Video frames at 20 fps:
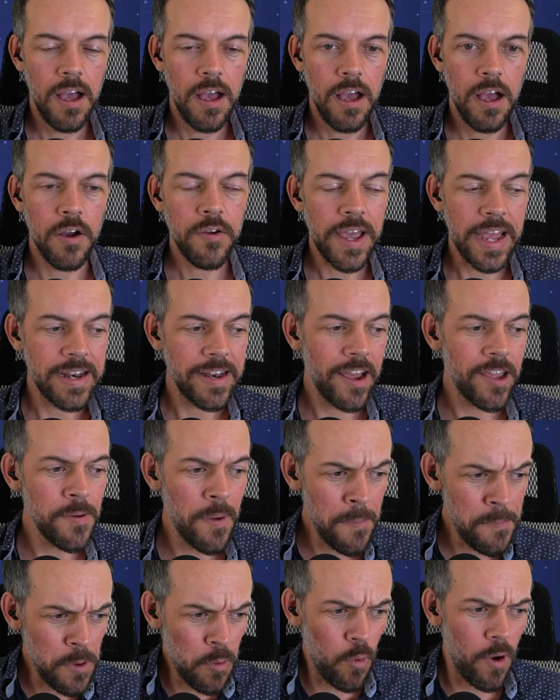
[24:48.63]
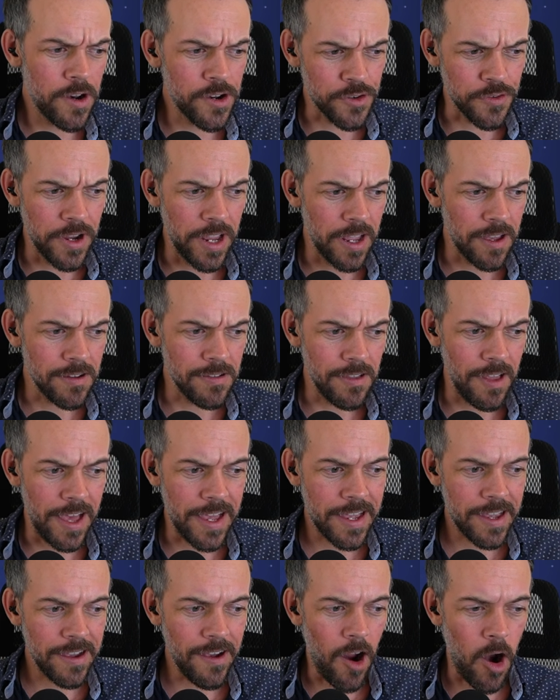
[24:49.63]
Okay, now you might be wondering,
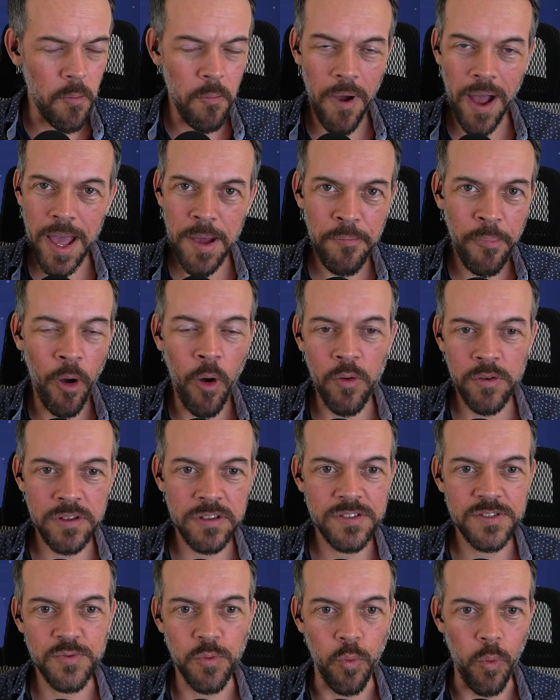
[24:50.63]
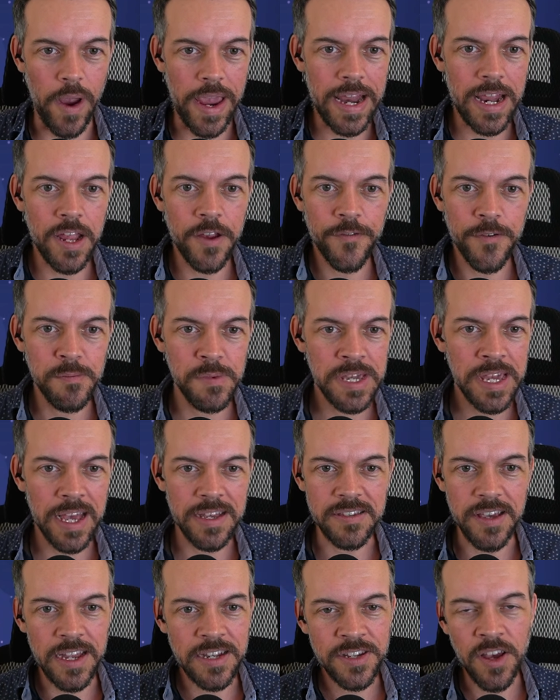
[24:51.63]
like, are my opponents waiting for me
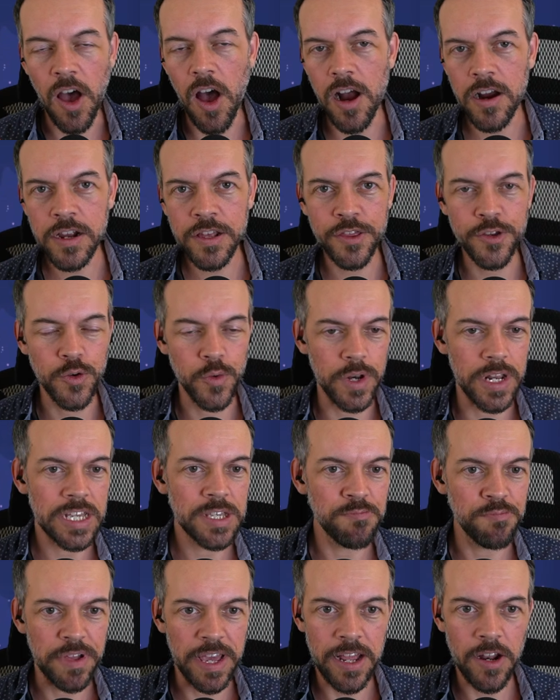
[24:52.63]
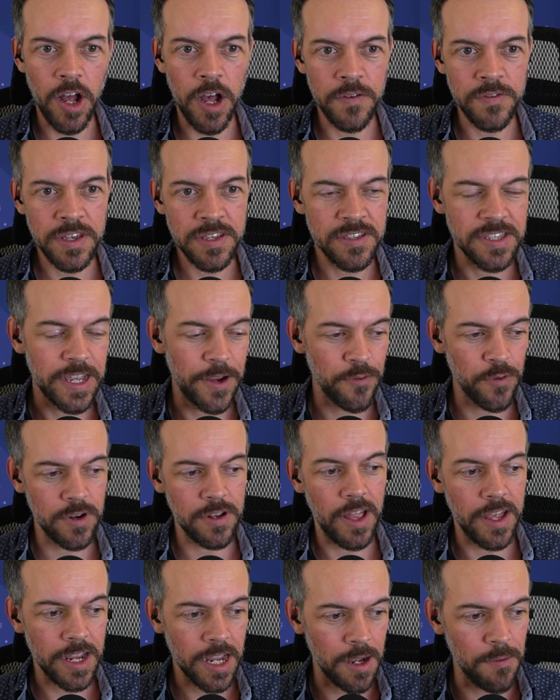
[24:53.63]
as I talk through and explain all of this? Is everyone
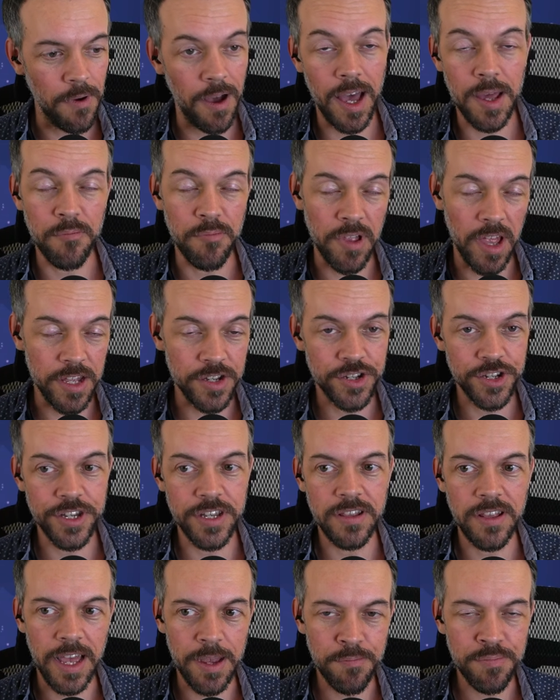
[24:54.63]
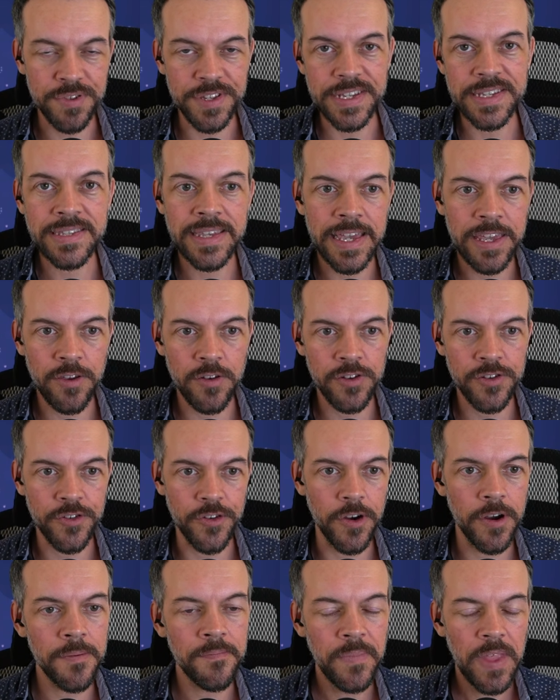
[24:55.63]
like, come on, Bludgeon, like, please take your
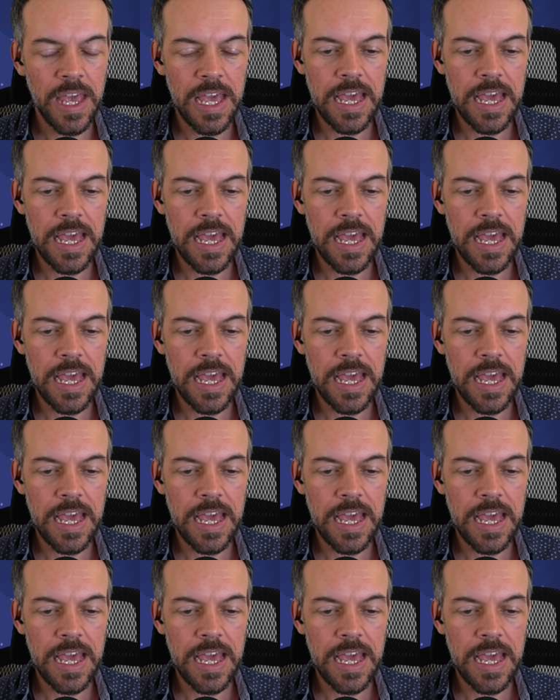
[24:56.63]
turn?